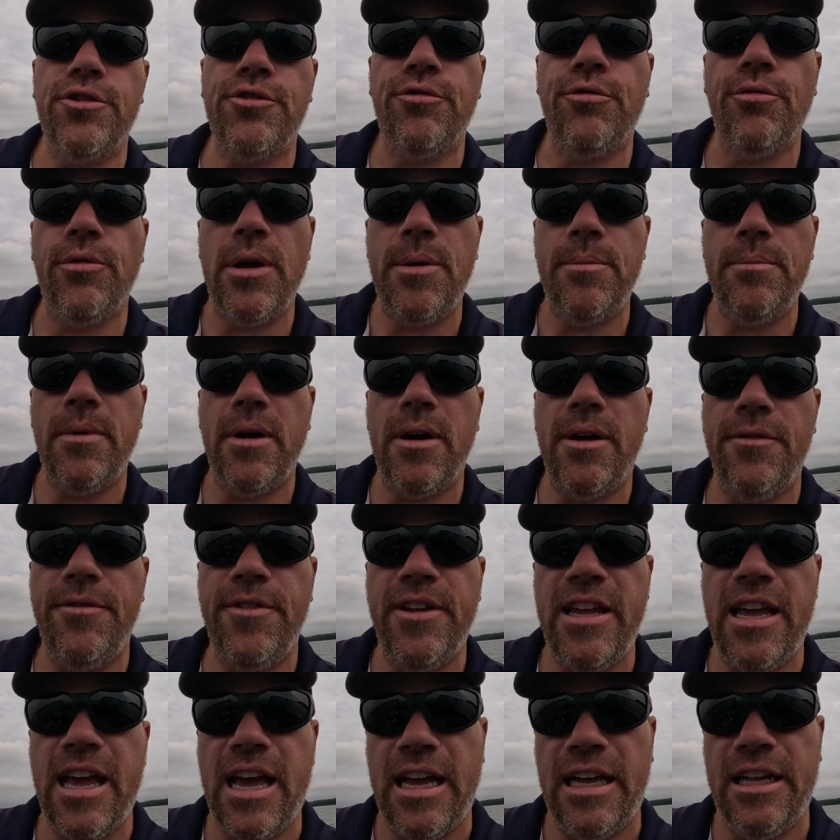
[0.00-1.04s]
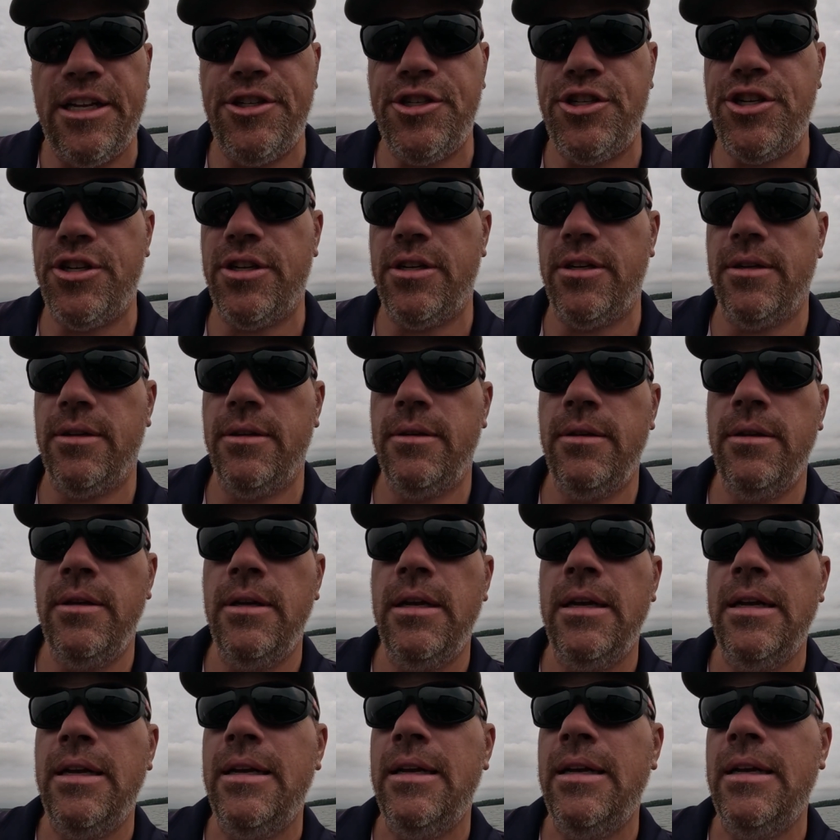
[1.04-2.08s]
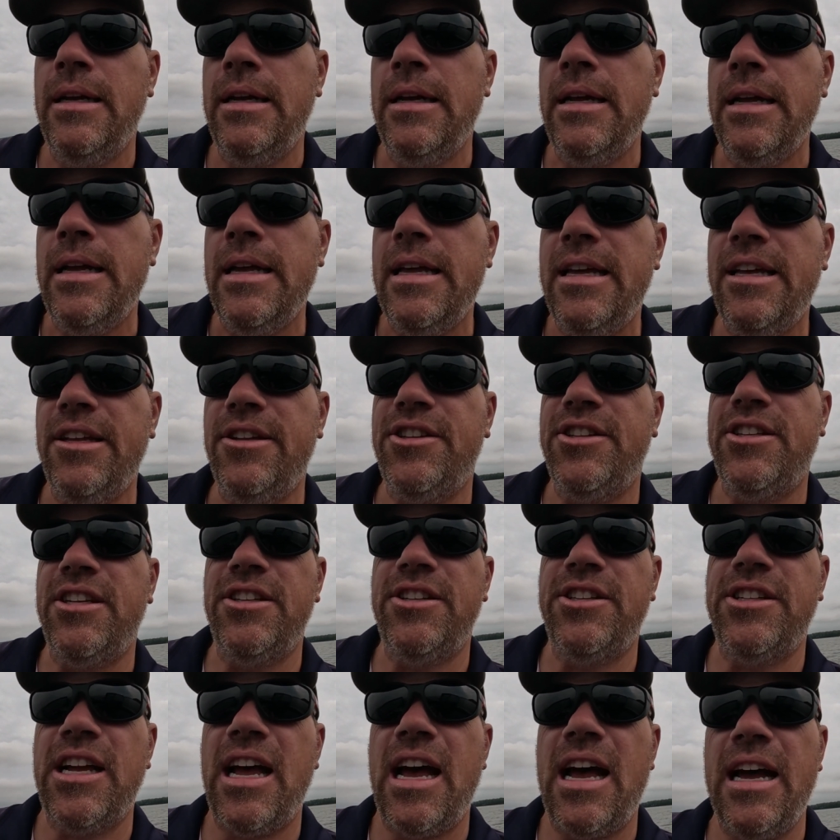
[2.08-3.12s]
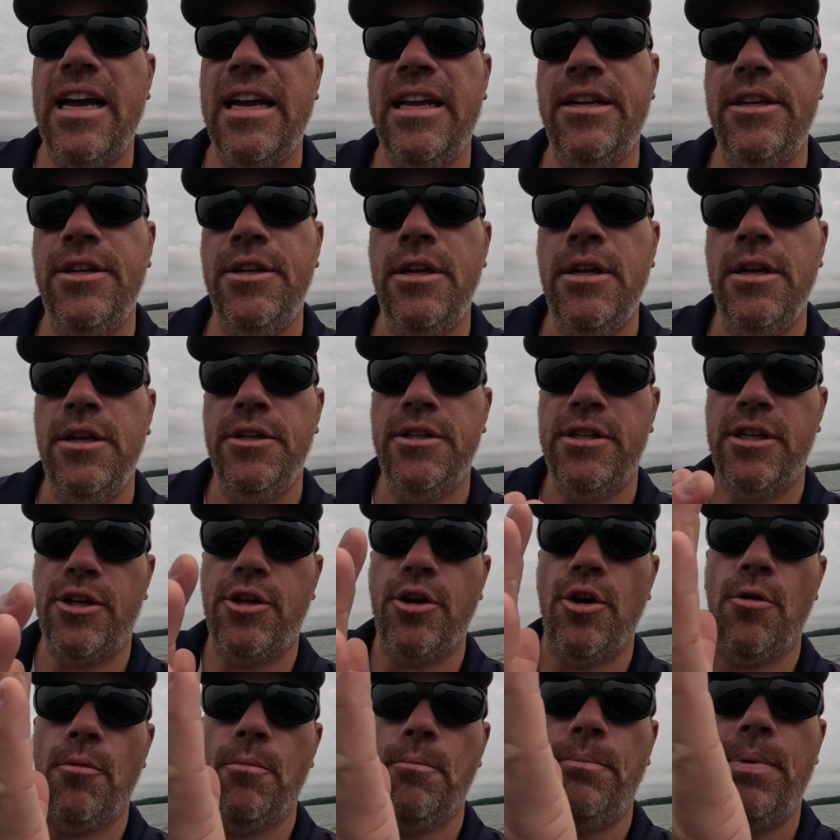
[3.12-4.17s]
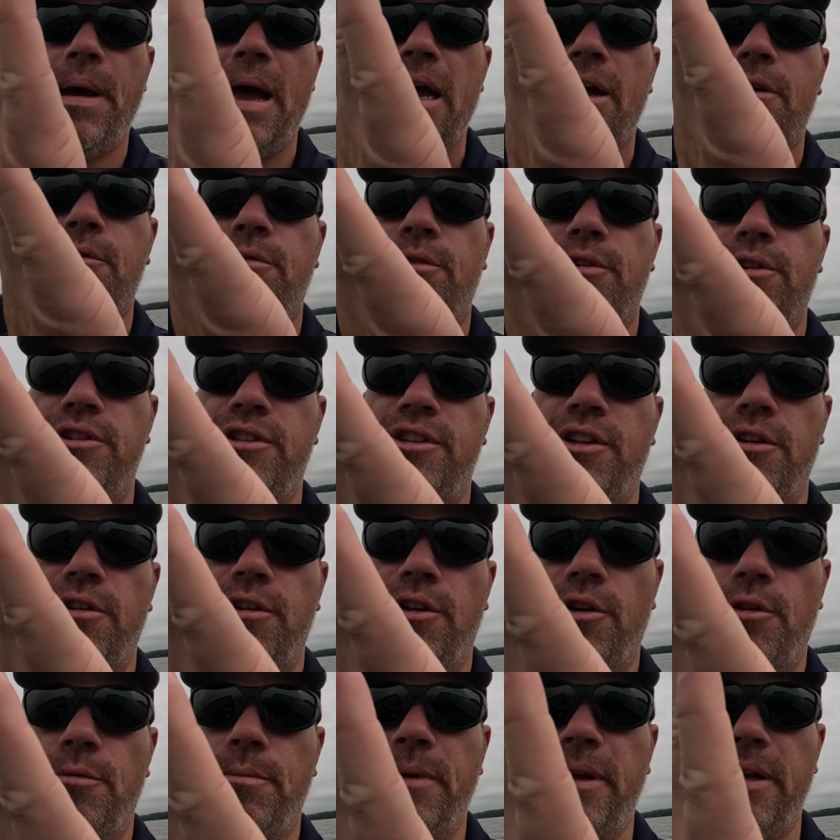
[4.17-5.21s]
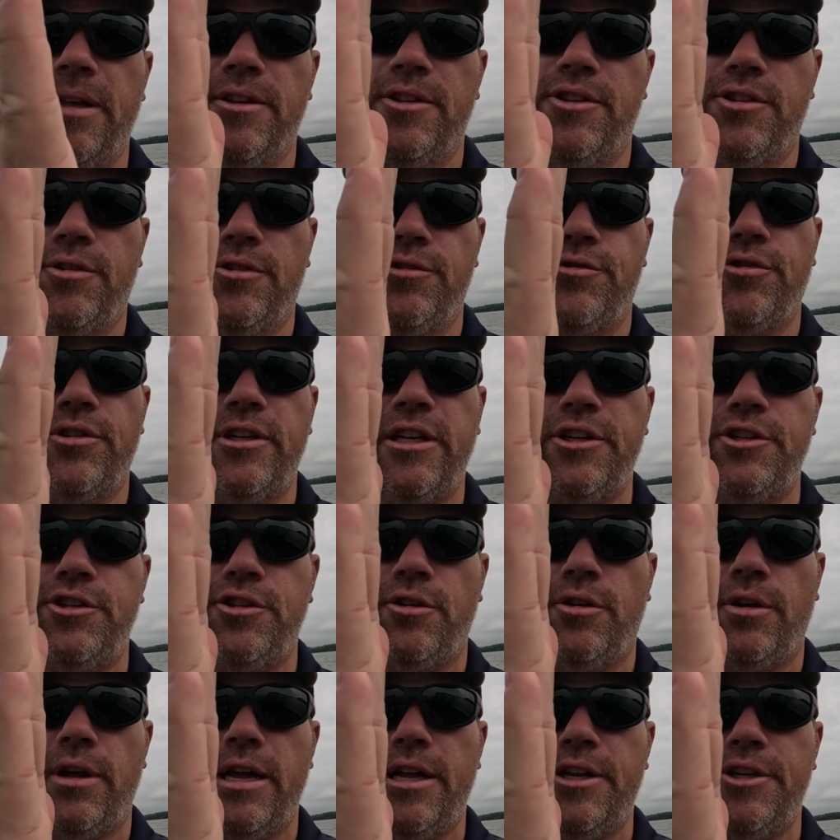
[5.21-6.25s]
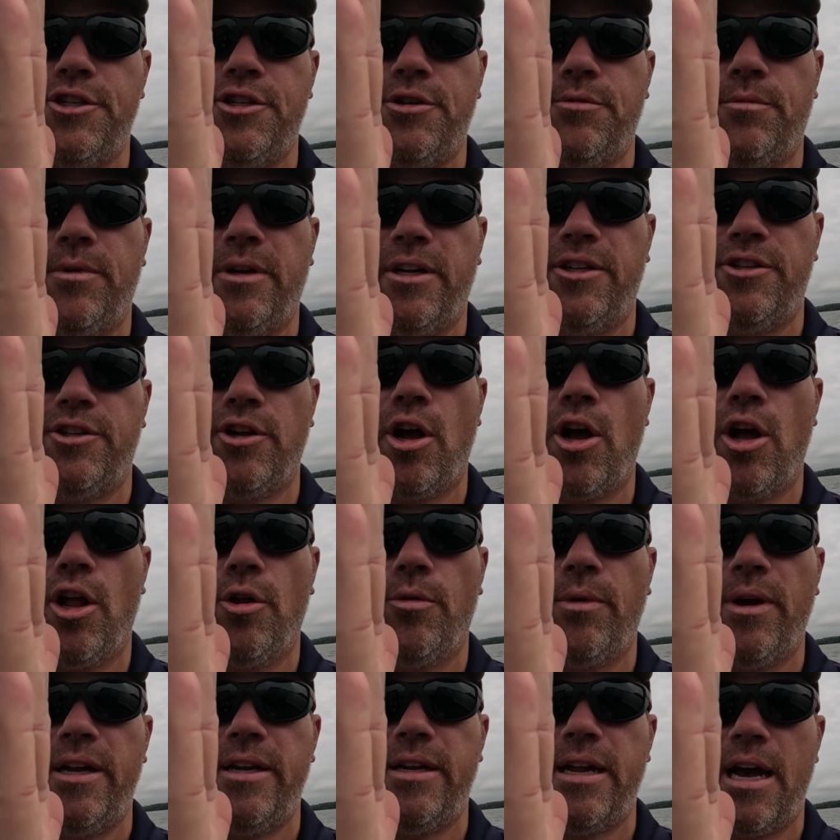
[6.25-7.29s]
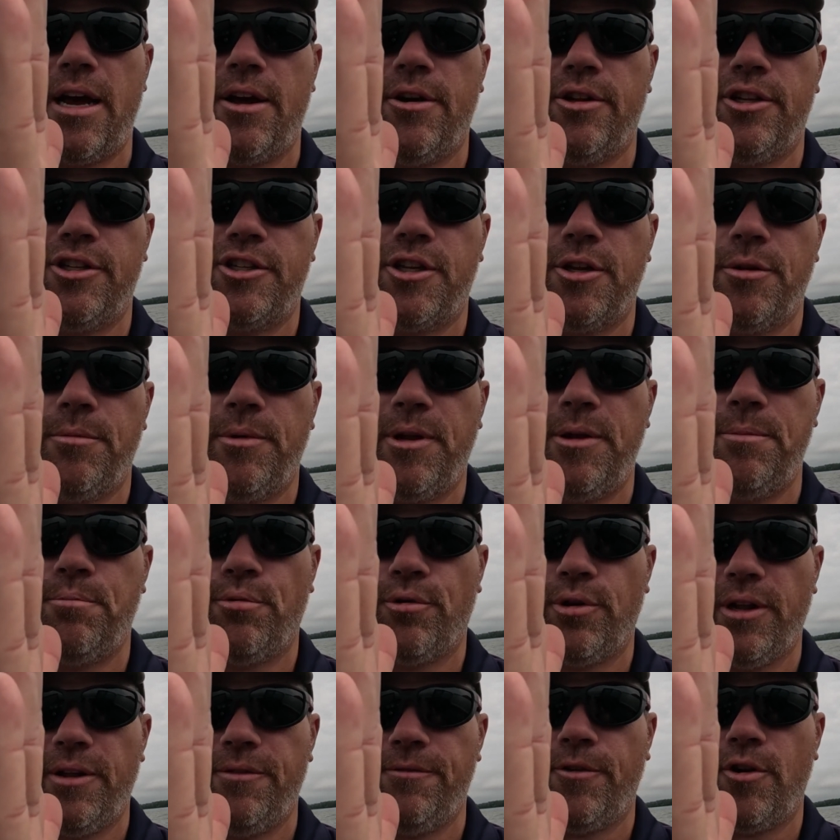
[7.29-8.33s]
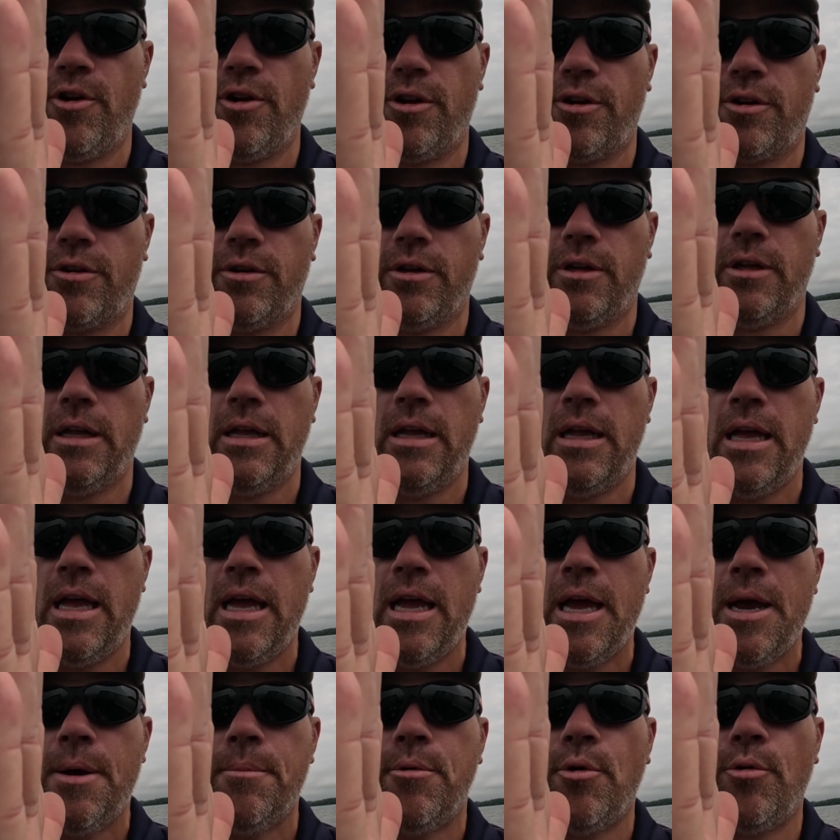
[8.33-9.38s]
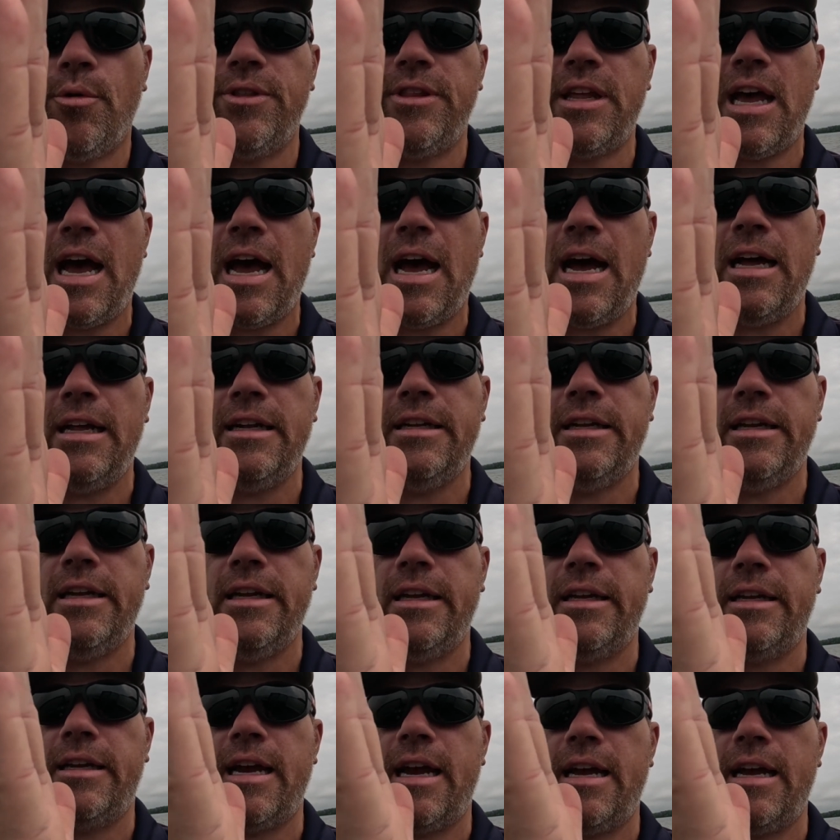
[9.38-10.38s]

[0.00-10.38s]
trim of the engine is designed to go backwards a little bit. So a traditional engine, when it's all the way down, is going to be pretty vertical. But with the Honda, it